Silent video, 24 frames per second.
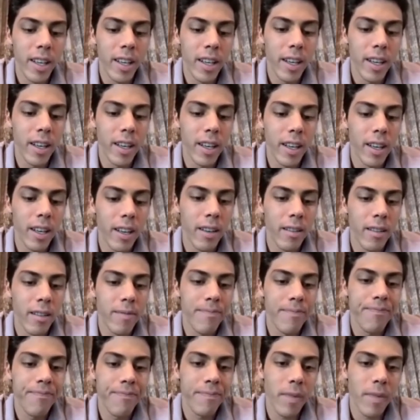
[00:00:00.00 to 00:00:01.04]

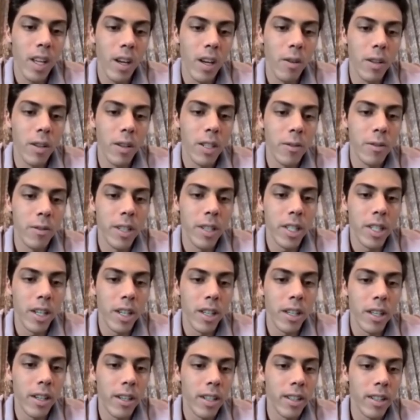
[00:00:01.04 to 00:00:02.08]
um, owe it to each
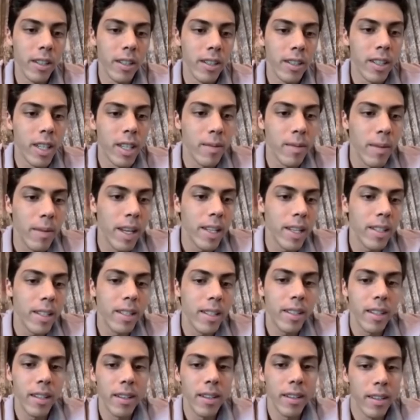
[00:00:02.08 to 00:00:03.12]
other and
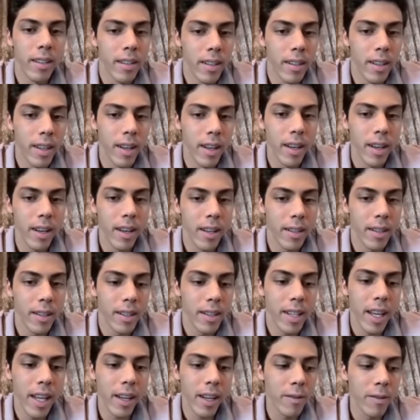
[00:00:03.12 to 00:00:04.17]
teammates and uh,
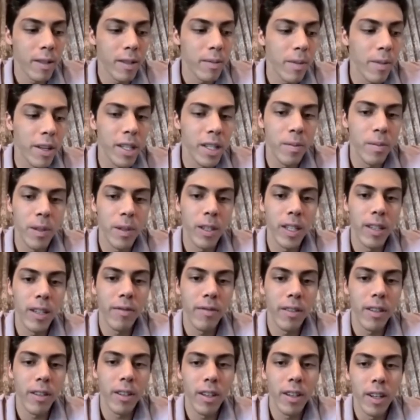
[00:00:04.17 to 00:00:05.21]
just take responsibility
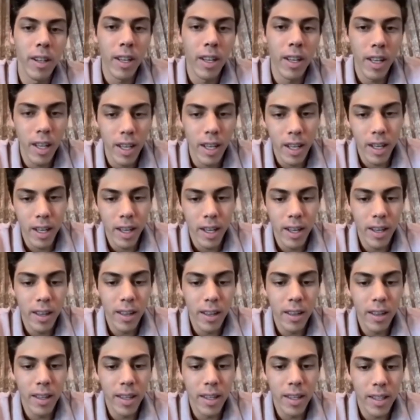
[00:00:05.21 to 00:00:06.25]
for
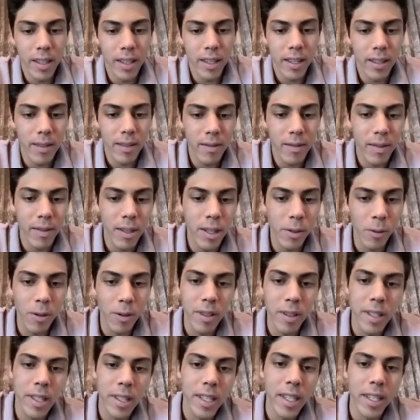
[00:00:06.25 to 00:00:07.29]
this
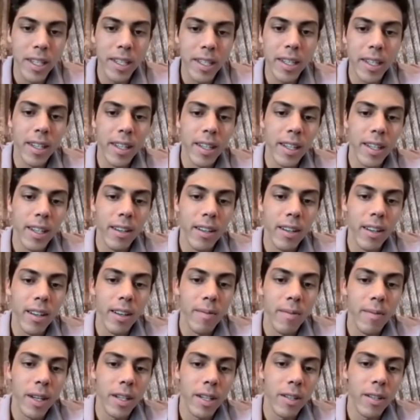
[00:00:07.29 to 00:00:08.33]
shortened season and,
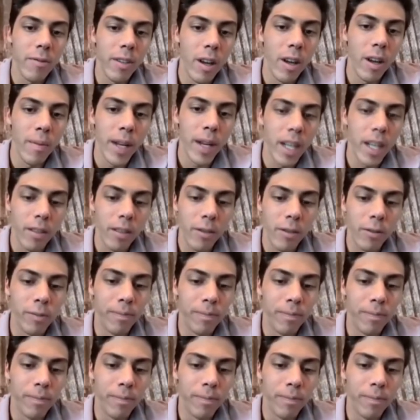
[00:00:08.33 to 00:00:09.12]
and make sure we all make it through.